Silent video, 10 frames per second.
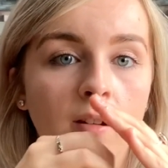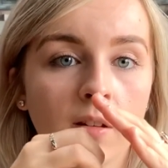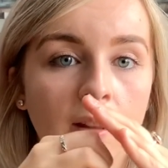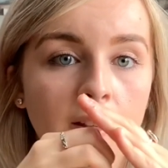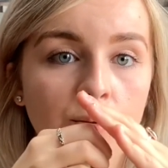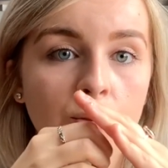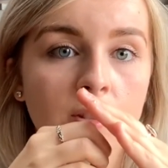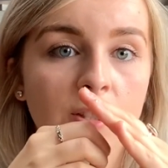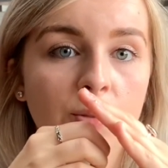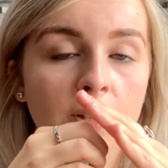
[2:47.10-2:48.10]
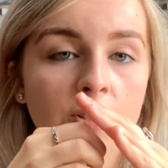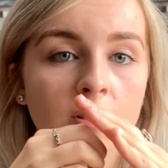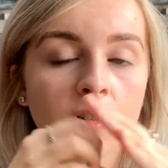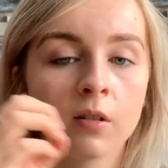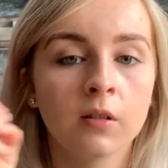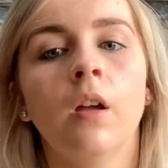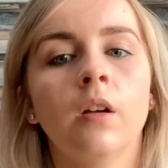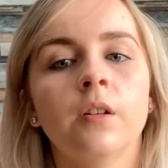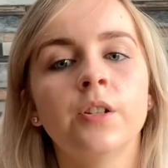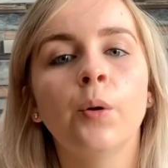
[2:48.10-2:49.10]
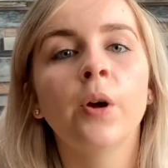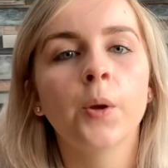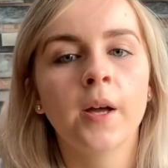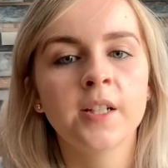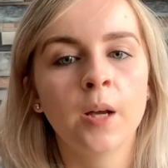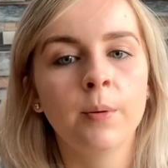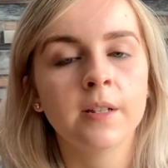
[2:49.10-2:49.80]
that sort of situation. So what you end up is